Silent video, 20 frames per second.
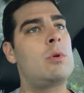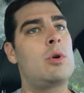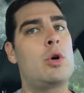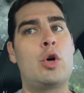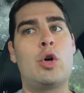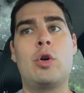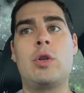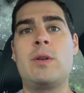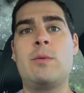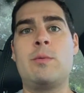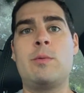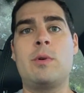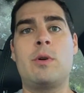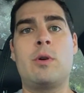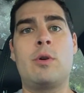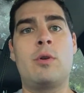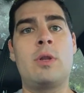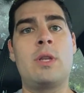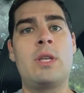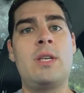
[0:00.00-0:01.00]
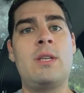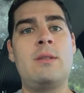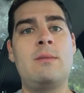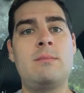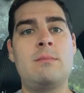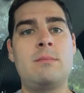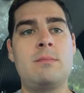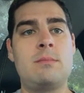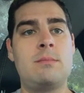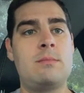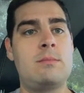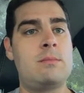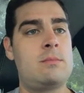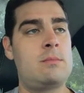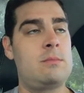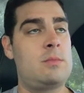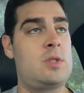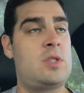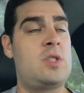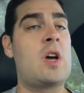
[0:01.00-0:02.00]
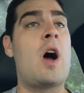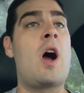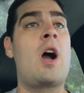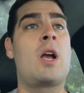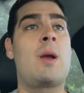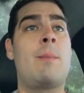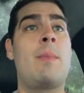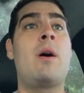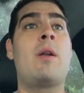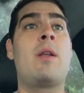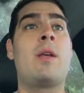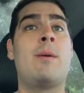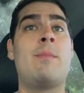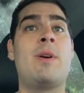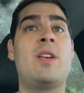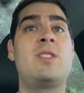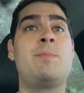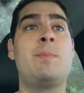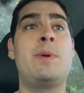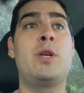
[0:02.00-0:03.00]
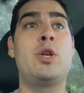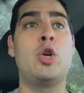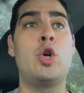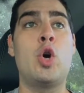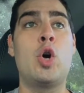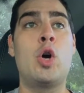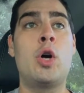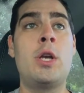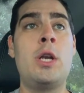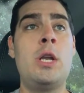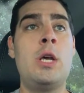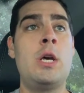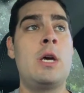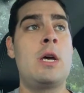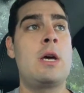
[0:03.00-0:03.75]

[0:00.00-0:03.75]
early talk about him has been good.